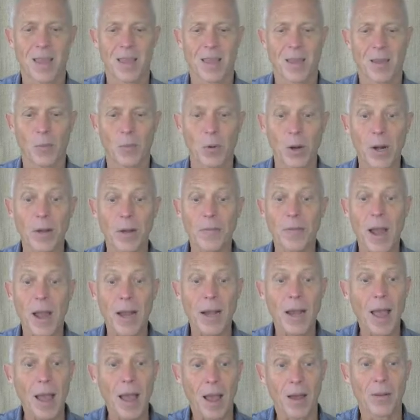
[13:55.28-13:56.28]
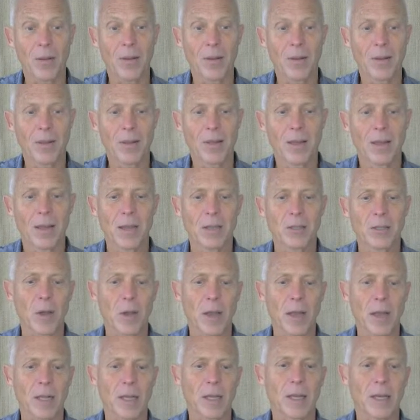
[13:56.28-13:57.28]
we're going to find out. So
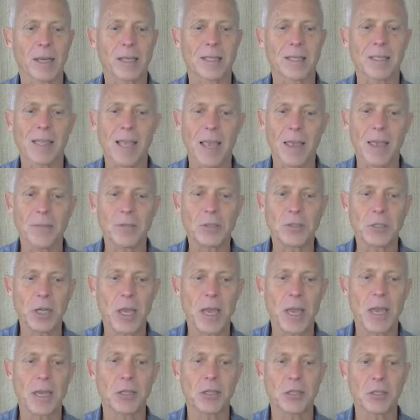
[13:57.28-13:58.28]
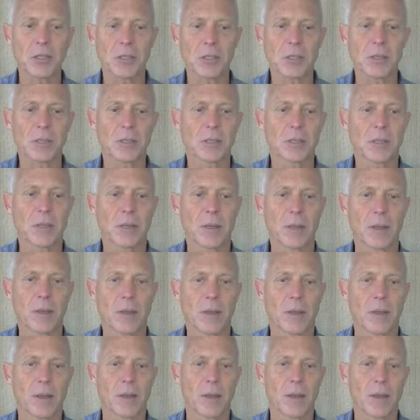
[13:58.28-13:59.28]
I click Save Changes,
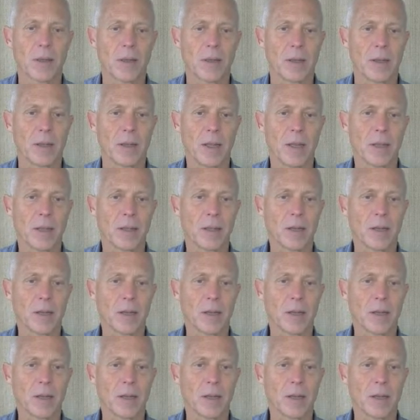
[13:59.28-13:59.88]
and the